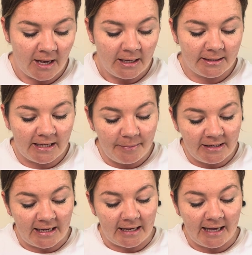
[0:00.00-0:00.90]

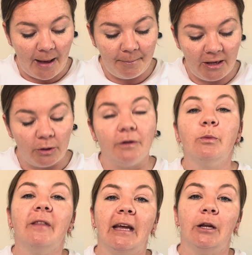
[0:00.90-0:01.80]
CBT can be used
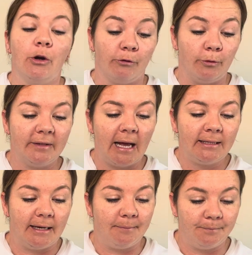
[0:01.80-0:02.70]
within a group
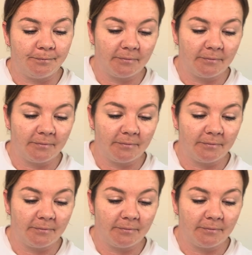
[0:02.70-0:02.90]
setting.